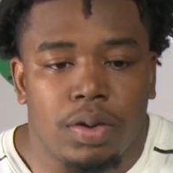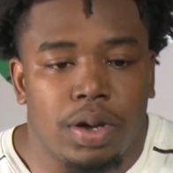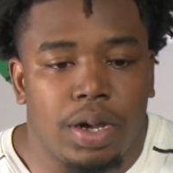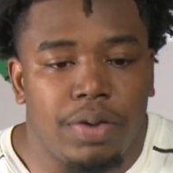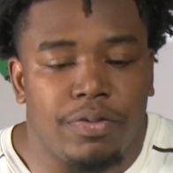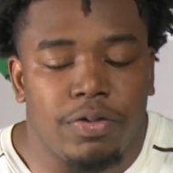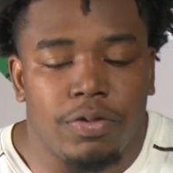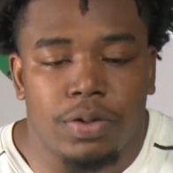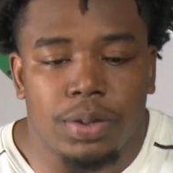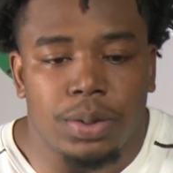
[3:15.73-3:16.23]

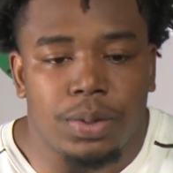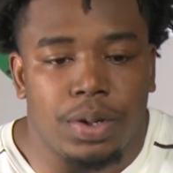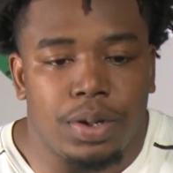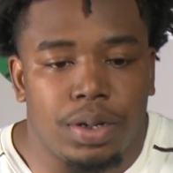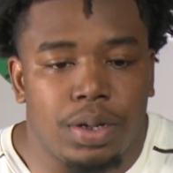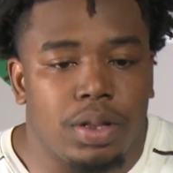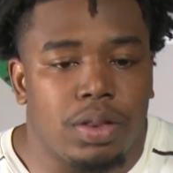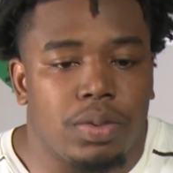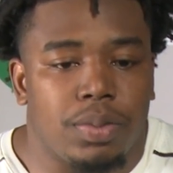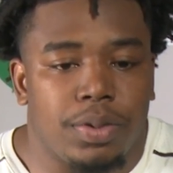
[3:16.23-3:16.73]
Everyone's
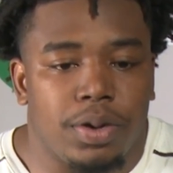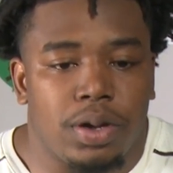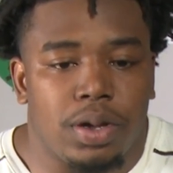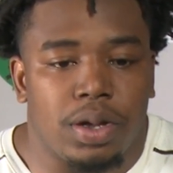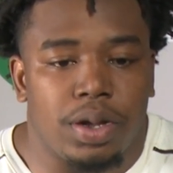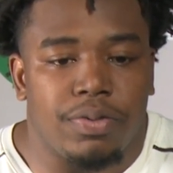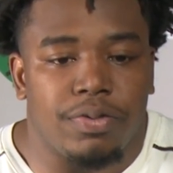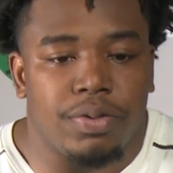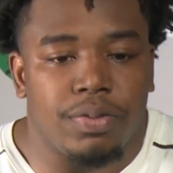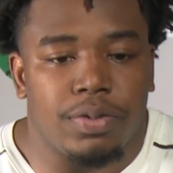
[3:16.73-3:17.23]
running to the ball.
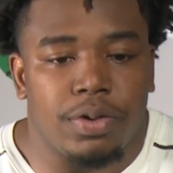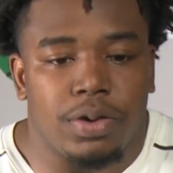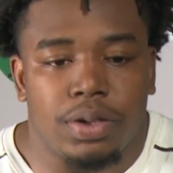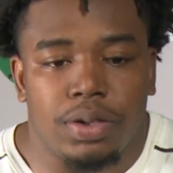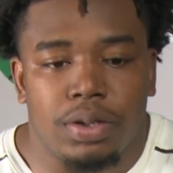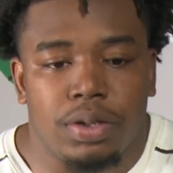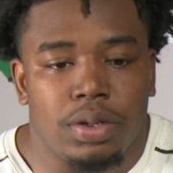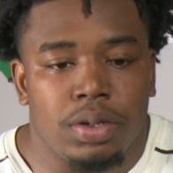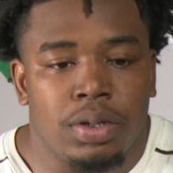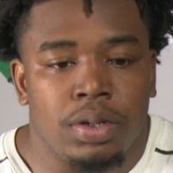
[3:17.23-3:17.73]
Everyone
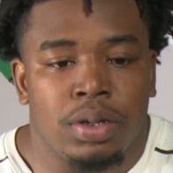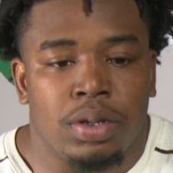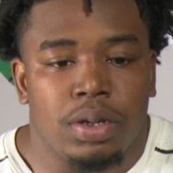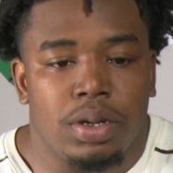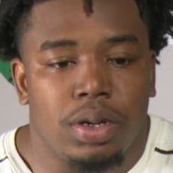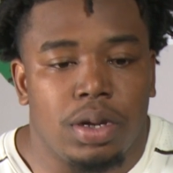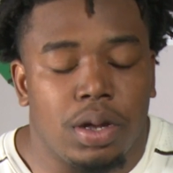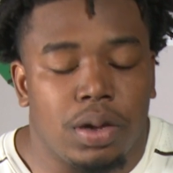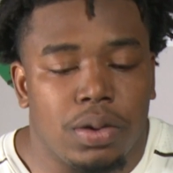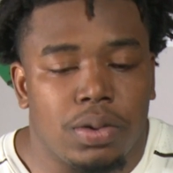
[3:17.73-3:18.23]

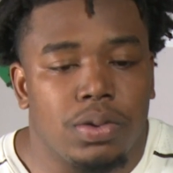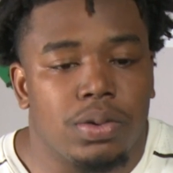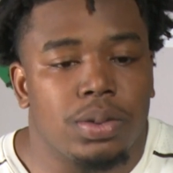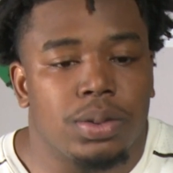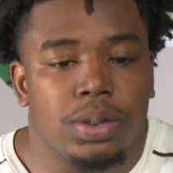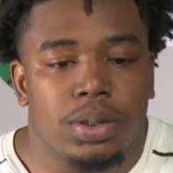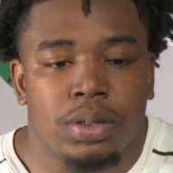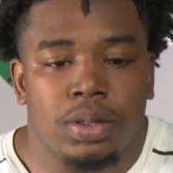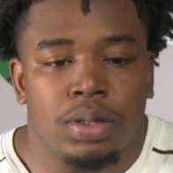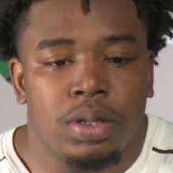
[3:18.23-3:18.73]

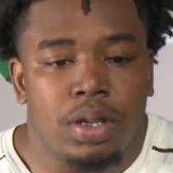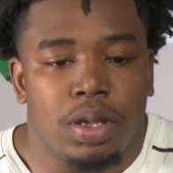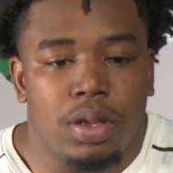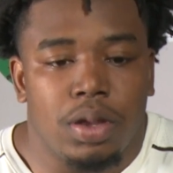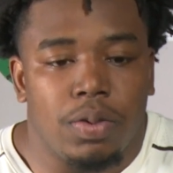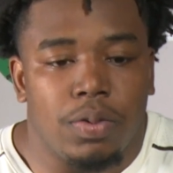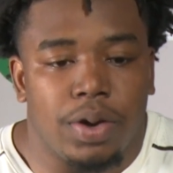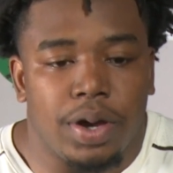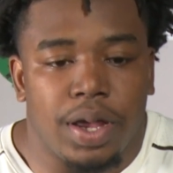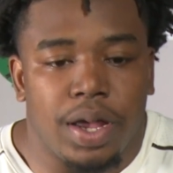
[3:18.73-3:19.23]
knows
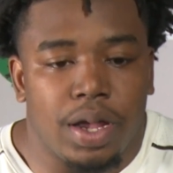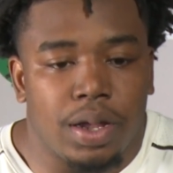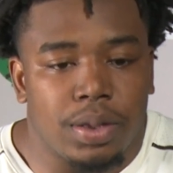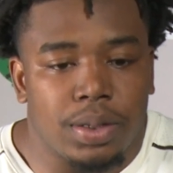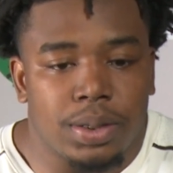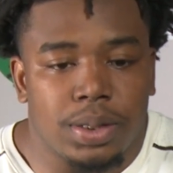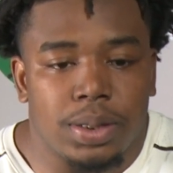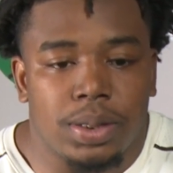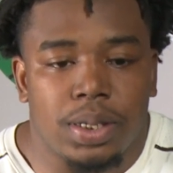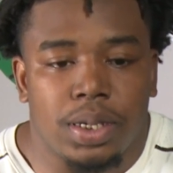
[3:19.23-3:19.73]
what
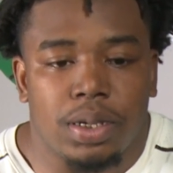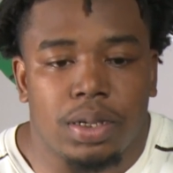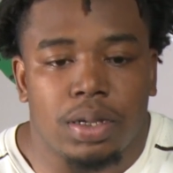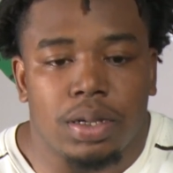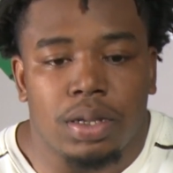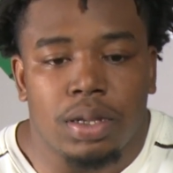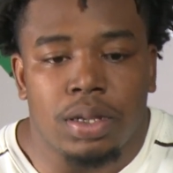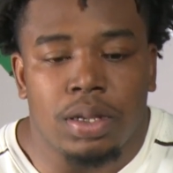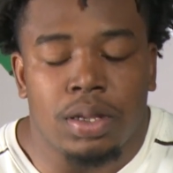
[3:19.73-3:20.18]
angles to take.